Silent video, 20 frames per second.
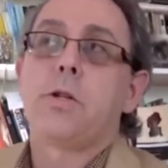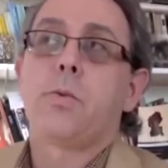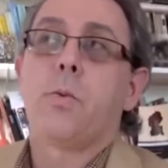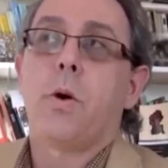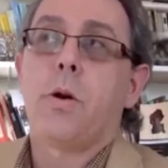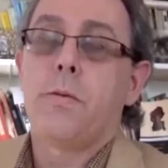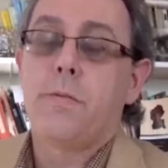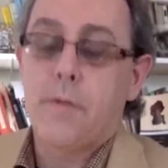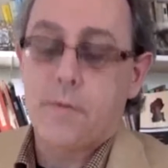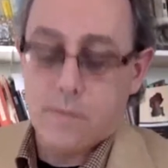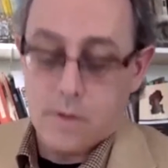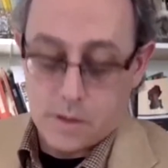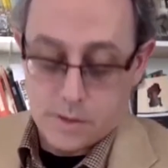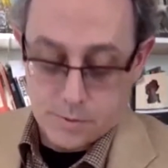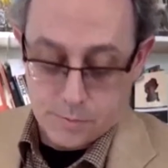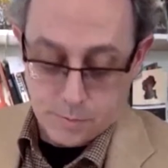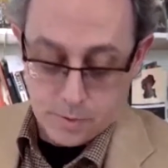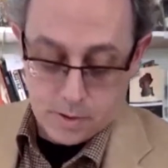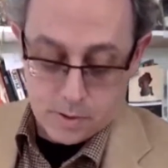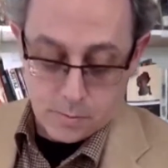
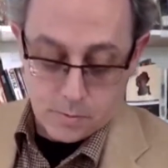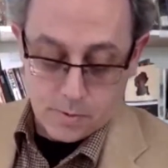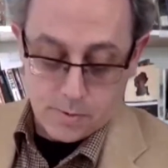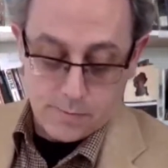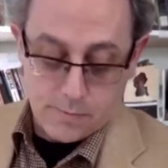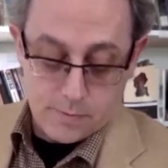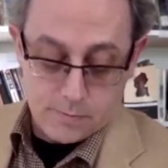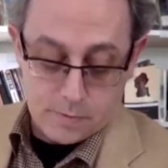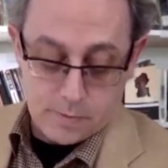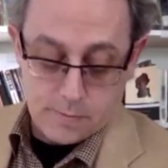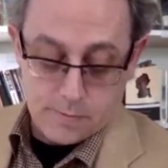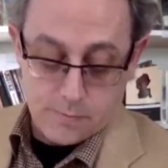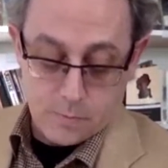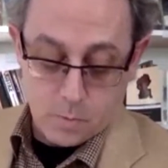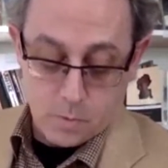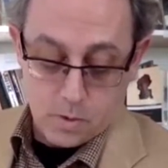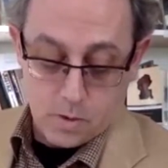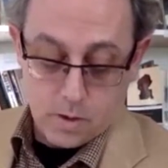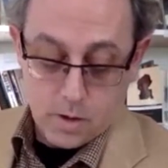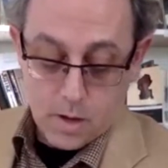153 to 154,